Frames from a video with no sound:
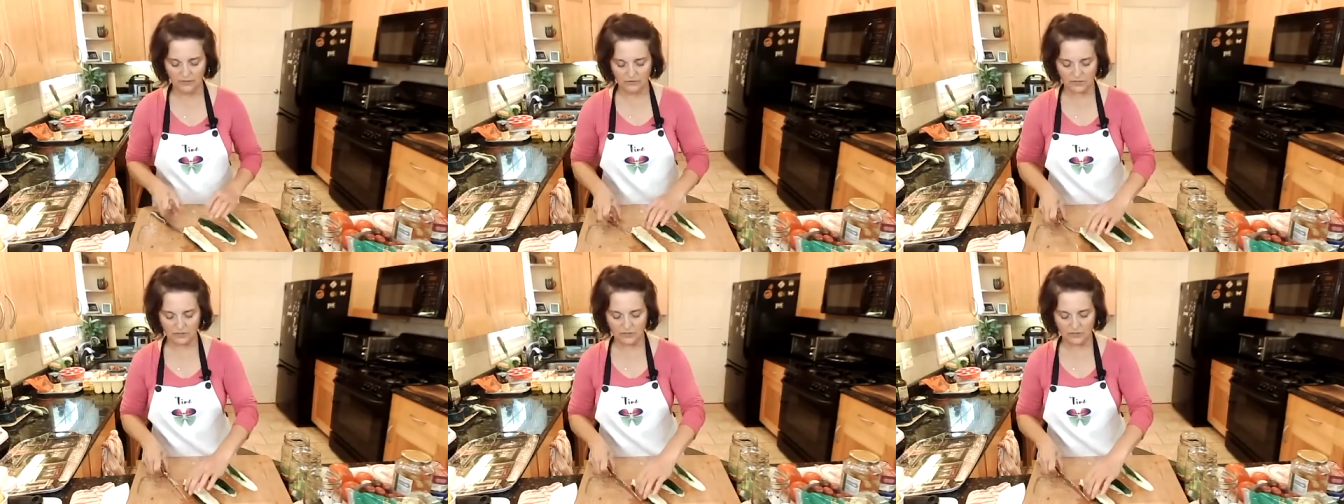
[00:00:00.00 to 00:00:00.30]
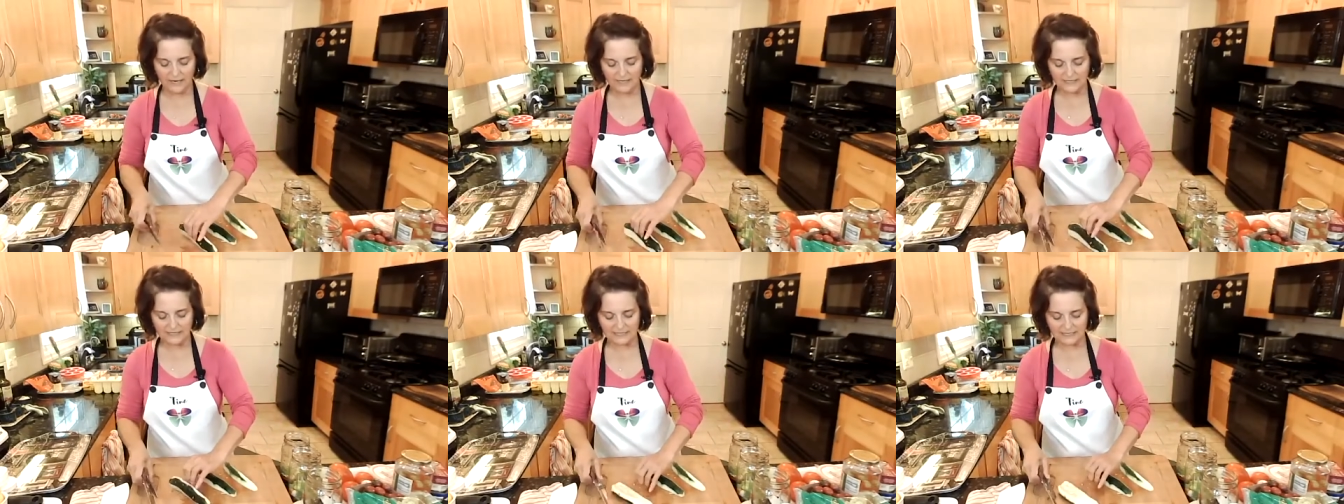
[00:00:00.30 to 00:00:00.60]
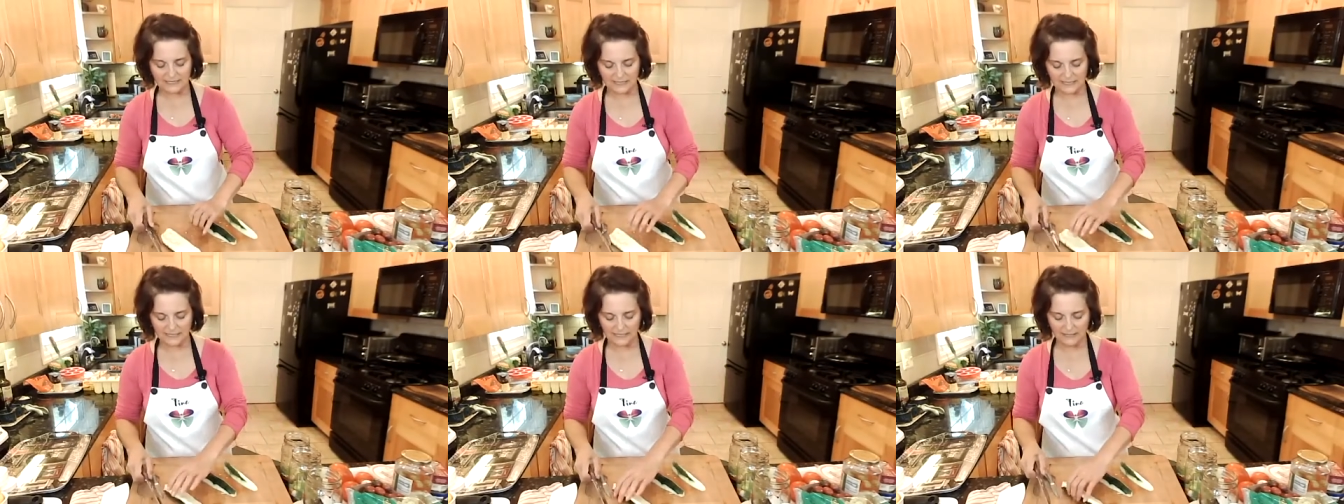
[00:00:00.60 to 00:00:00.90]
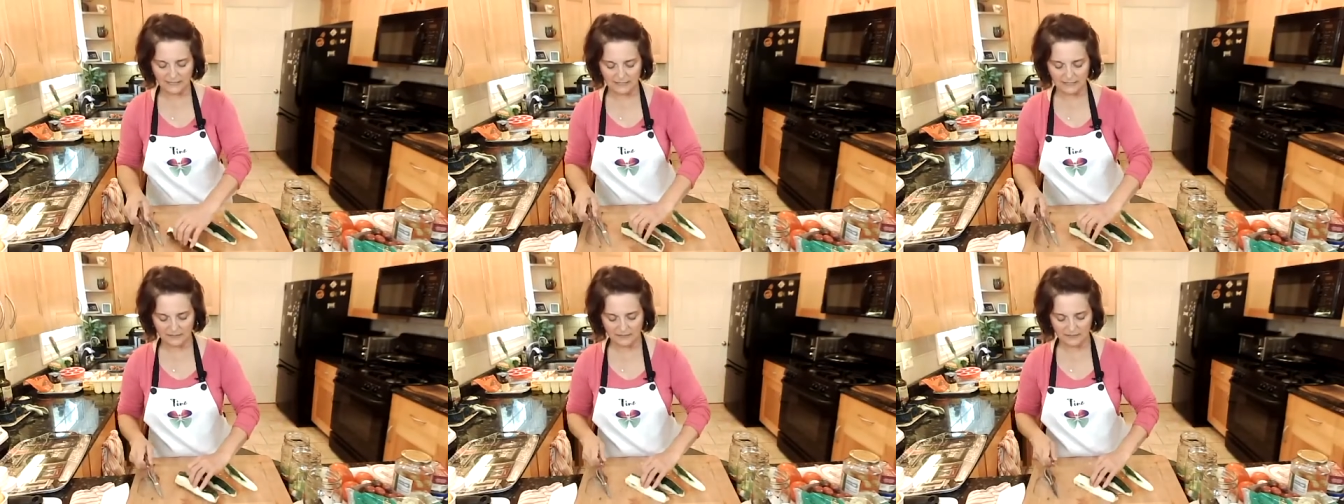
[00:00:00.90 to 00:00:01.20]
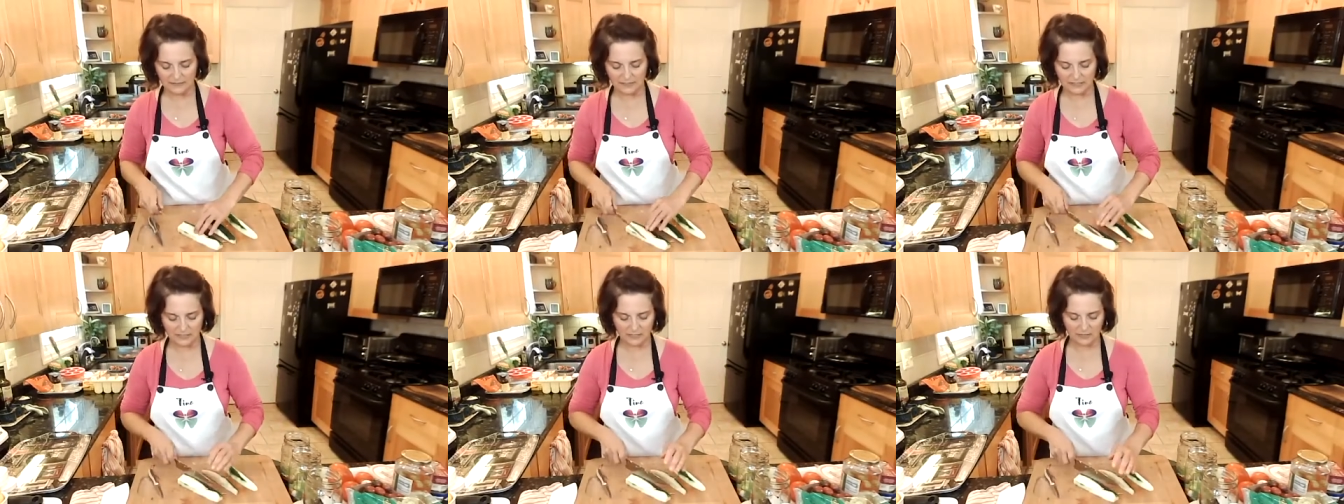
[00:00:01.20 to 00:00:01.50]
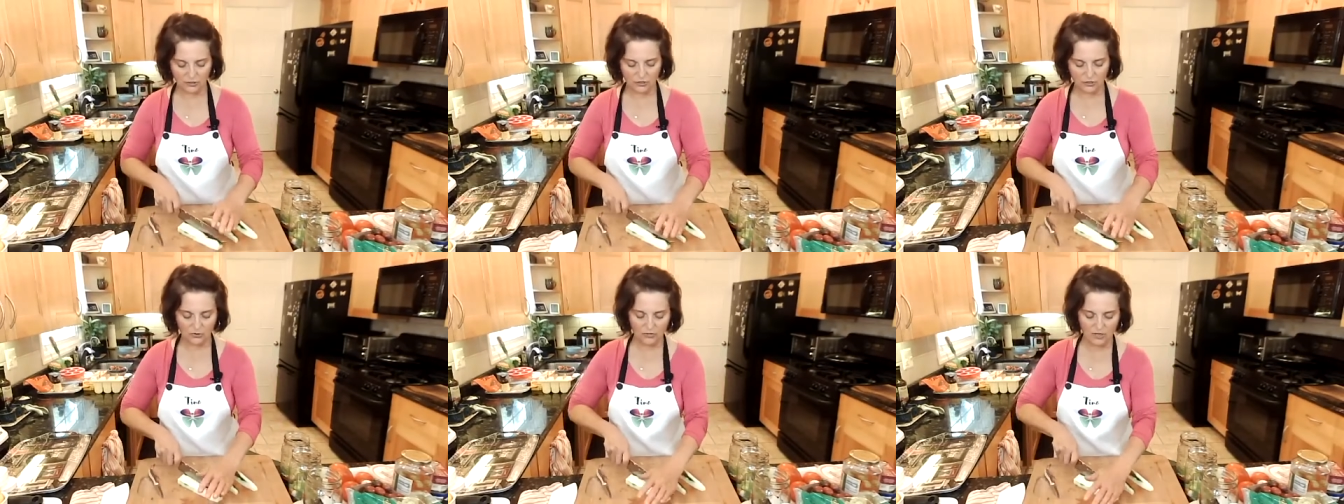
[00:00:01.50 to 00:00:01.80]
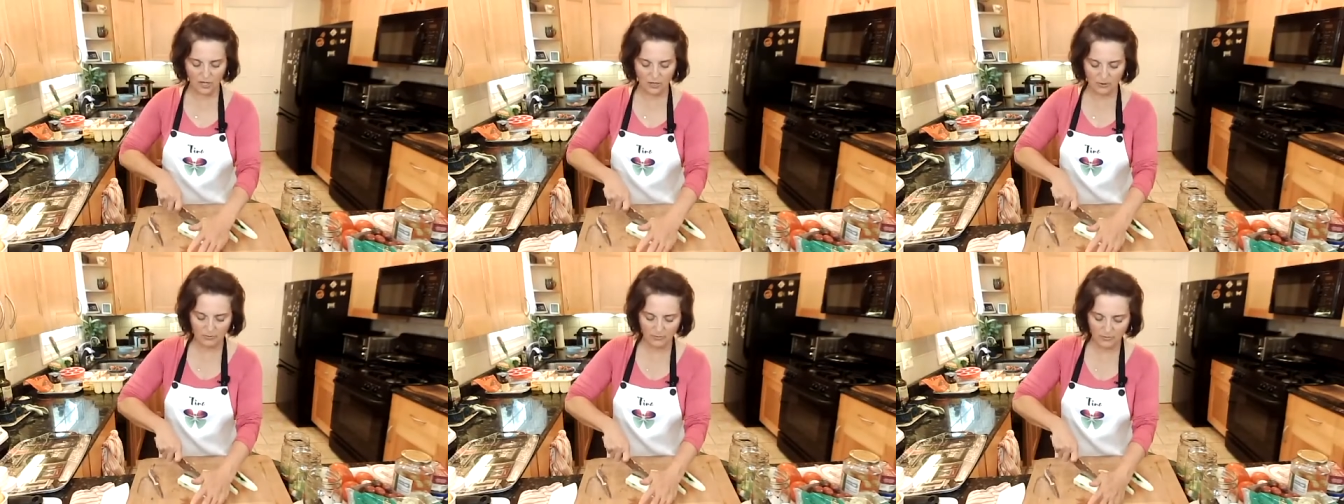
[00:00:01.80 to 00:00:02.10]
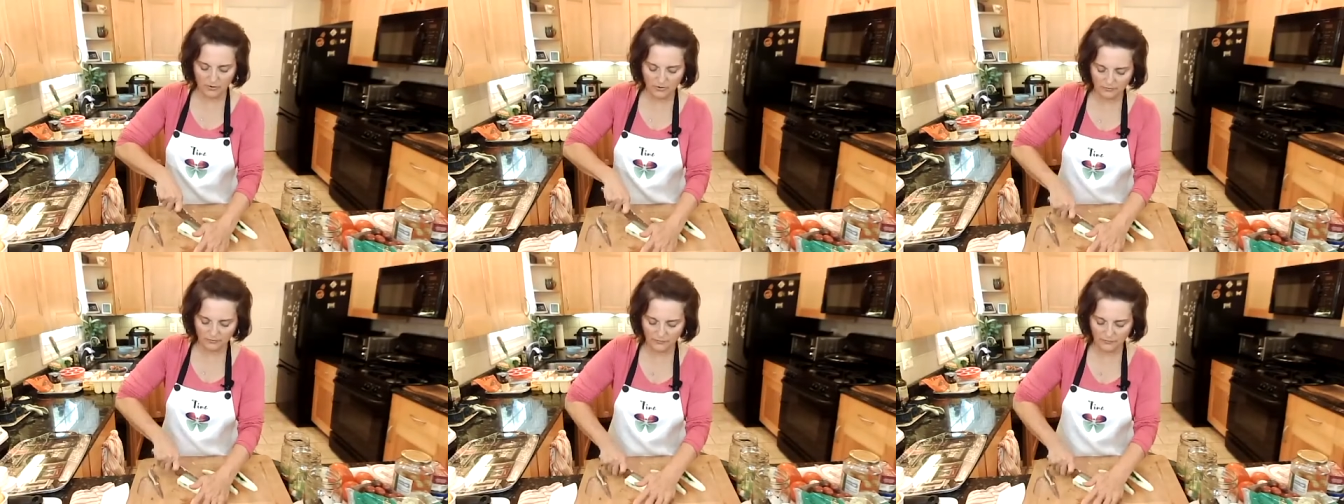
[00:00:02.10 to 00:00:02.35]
There's a lot of seeds in this cucumber.